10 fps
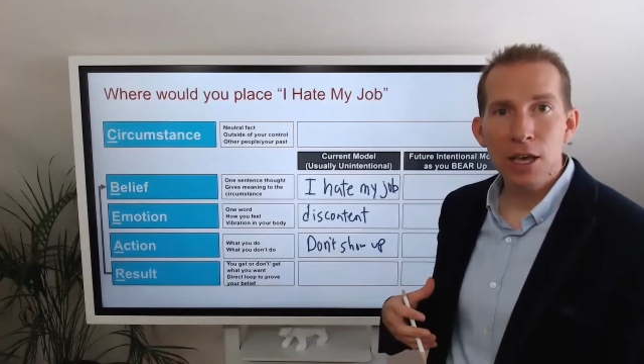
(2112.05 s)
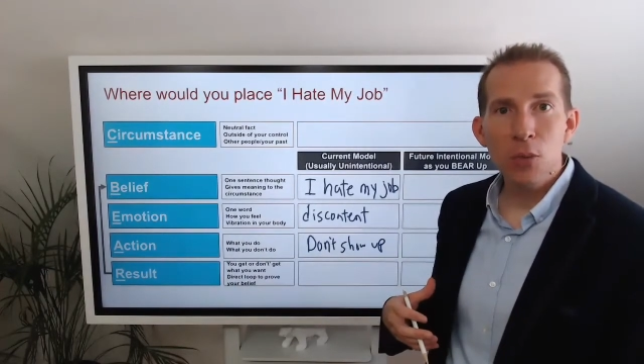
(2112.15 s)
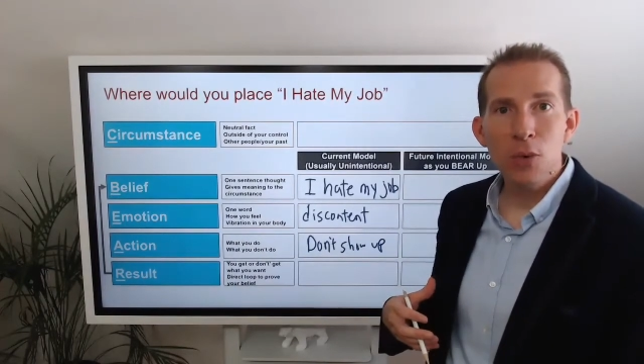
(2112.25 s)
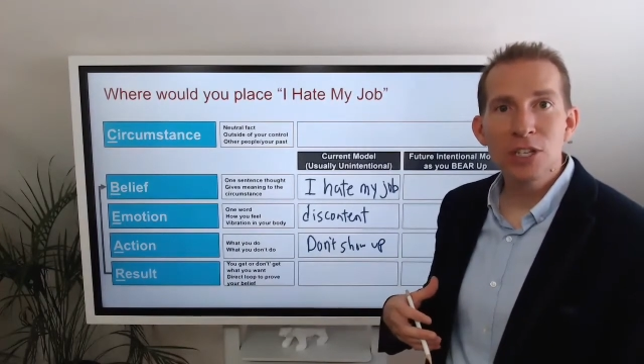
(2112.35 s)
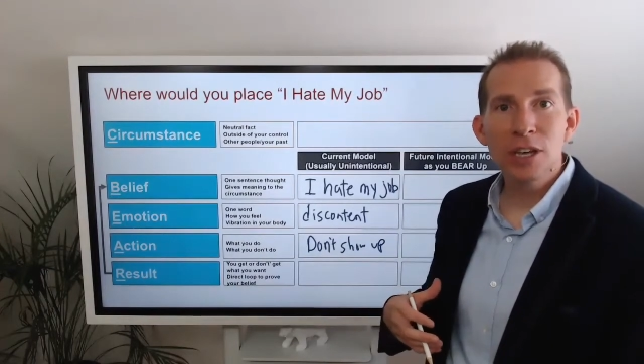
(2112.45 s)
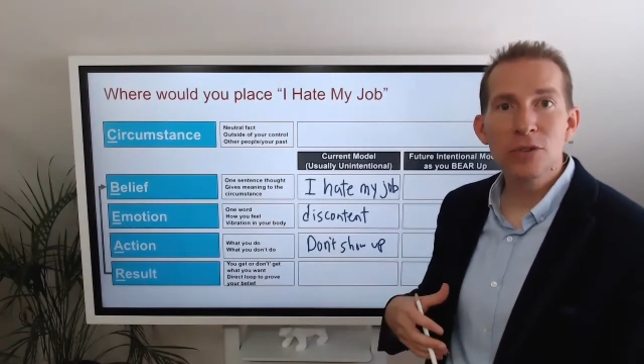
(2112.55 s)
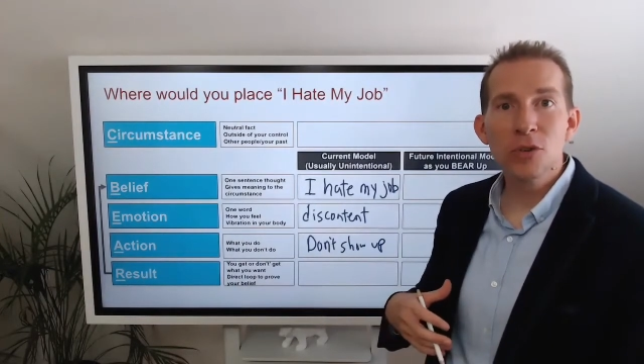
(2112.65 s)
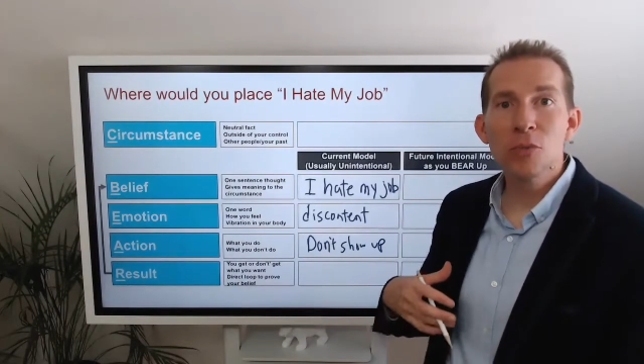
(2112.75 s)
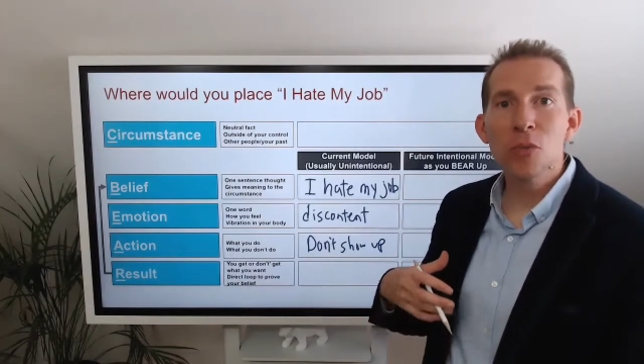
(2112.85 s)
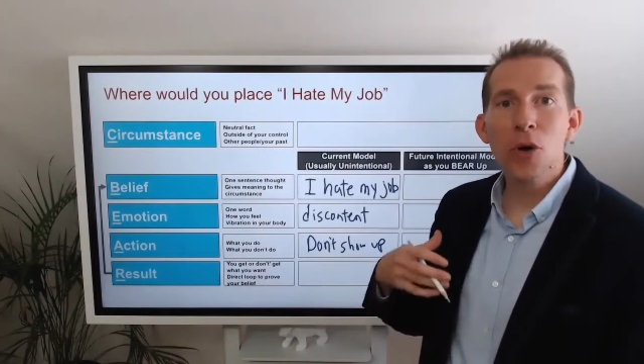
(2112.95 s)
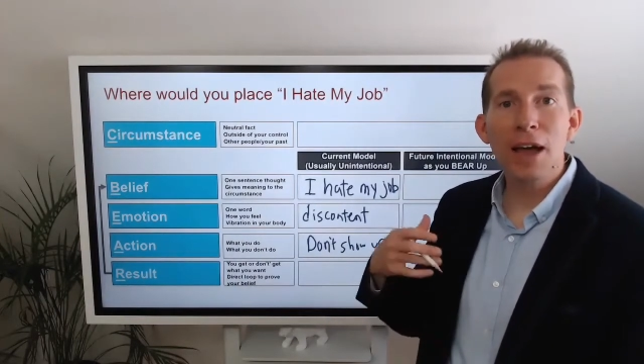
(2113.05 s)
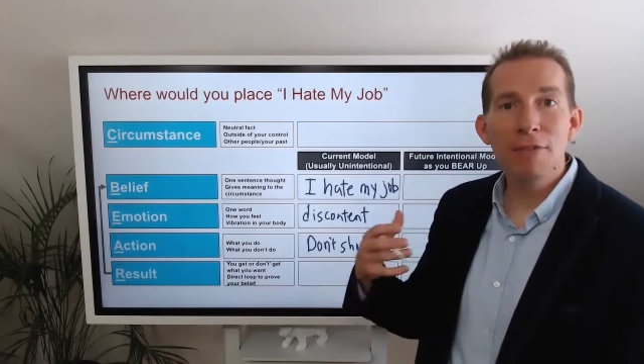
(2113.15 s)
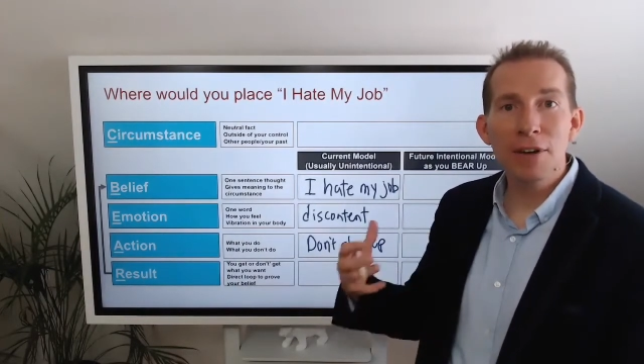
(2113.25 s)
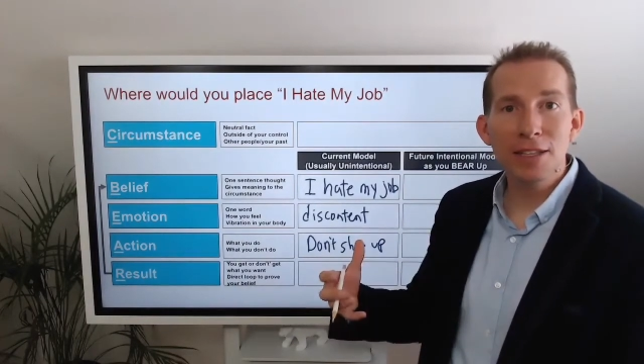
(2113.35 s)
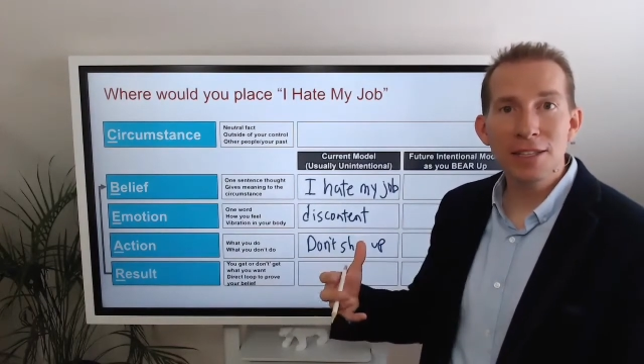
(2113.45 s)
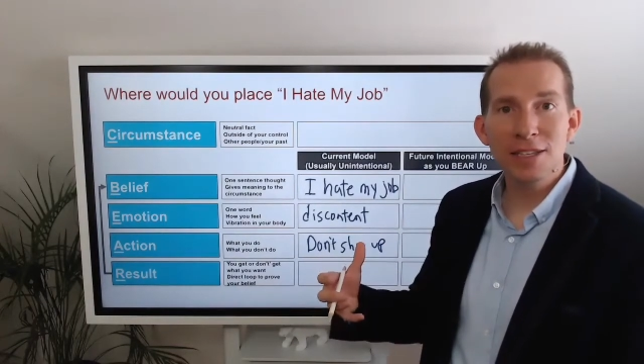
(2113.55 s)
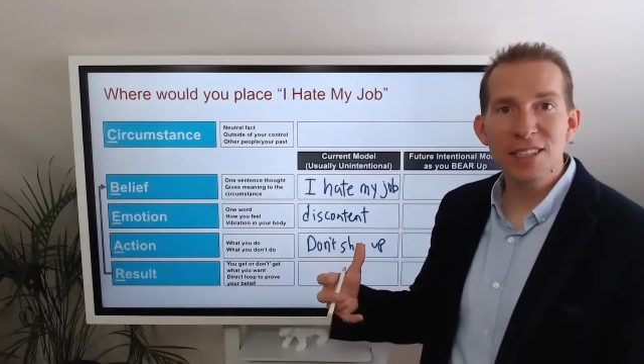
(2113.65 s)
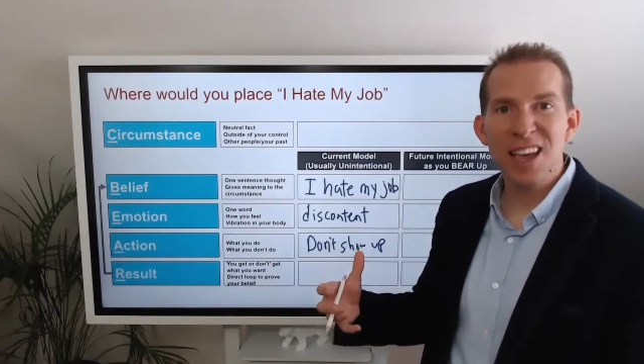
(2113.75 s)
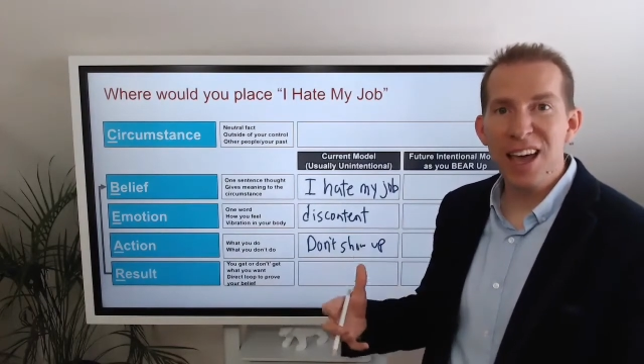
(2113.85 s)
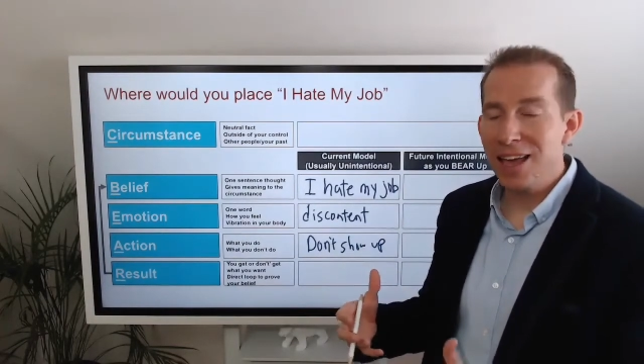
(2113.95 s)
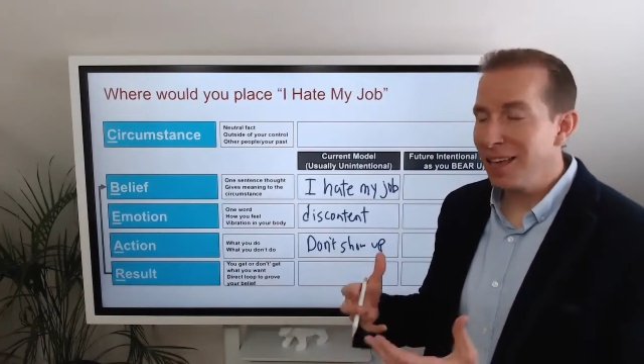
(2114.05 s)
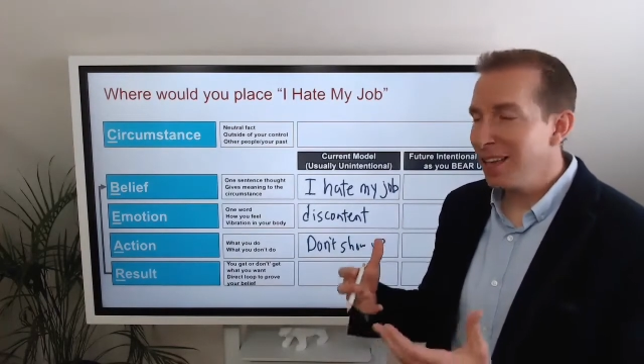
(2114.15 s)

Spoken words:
which gives you more evidence to say,